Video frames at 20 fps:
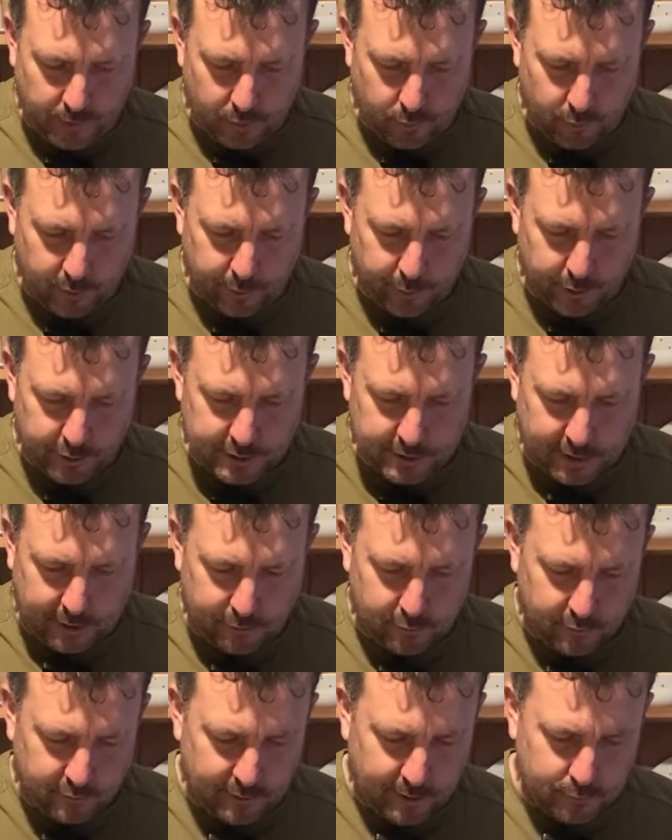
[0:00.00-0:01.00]
With my
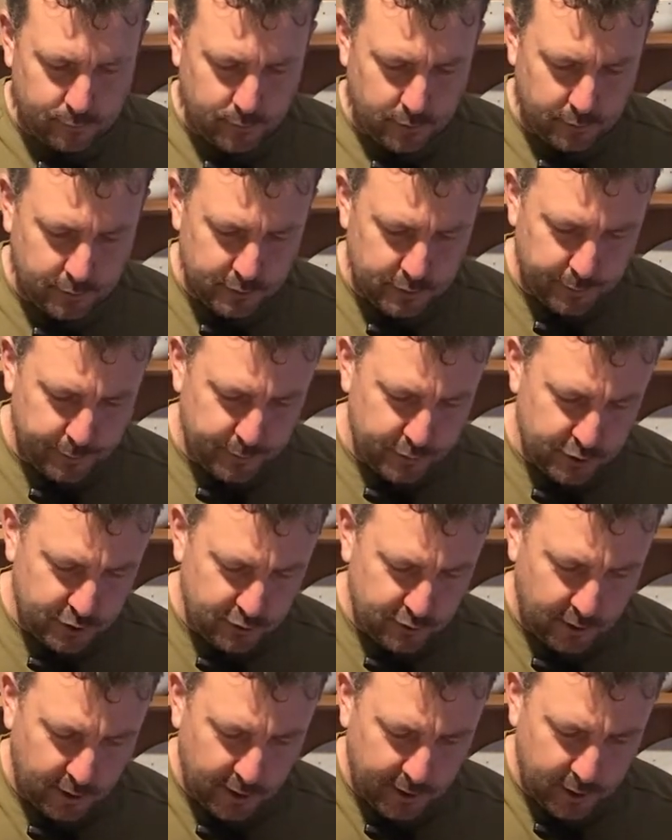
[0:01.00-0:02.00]
sauerkraut, I was
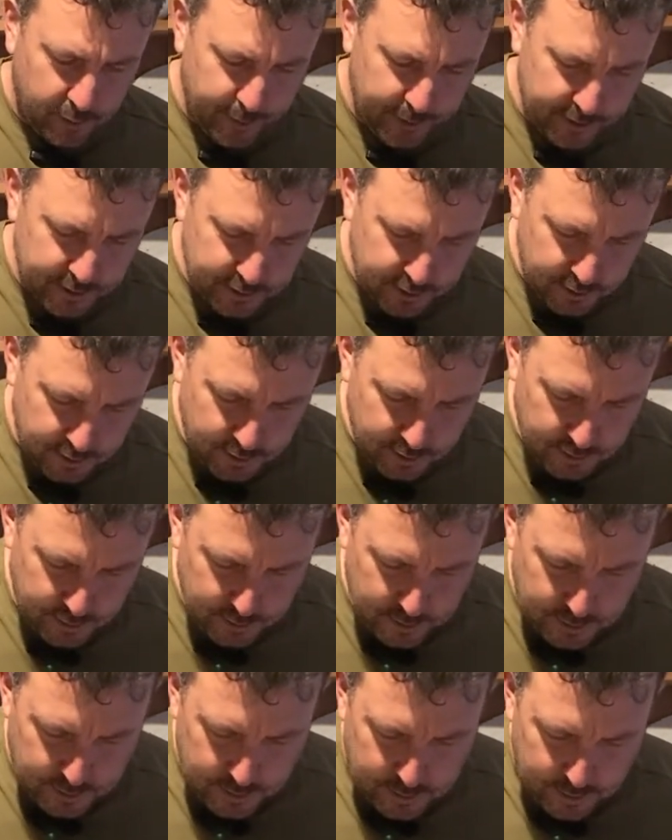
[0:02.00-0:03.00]
struggling a bit to
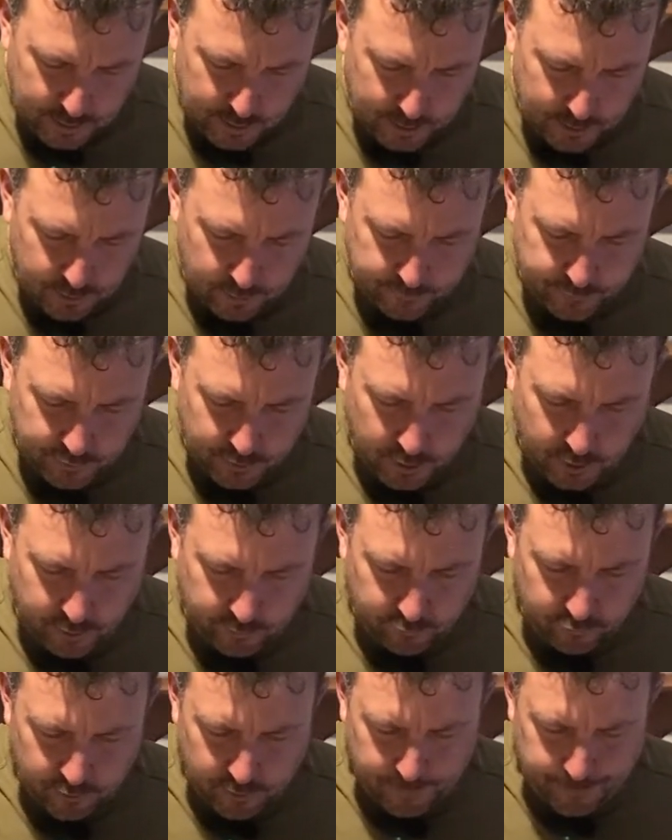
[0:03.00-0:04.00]
get enough to
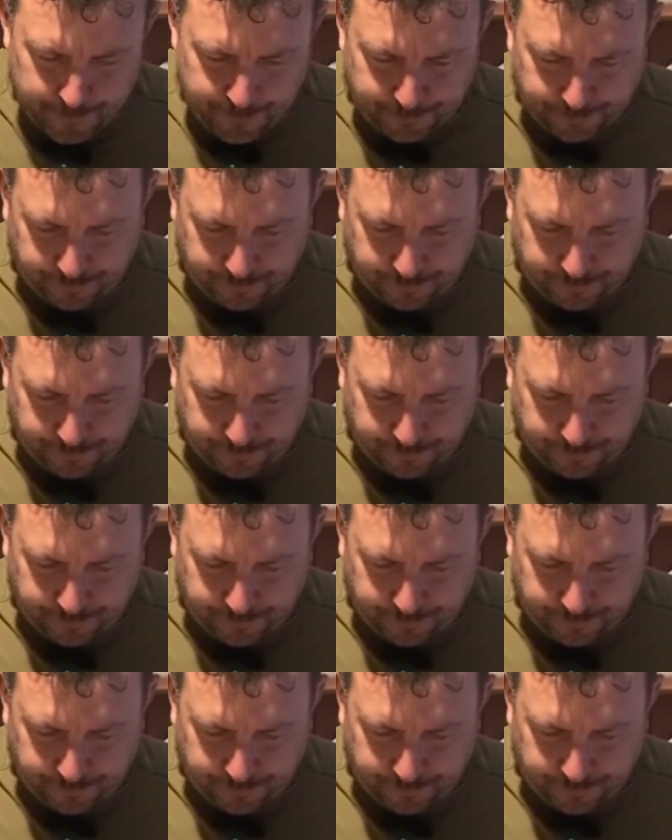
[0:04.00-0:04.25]
cover it.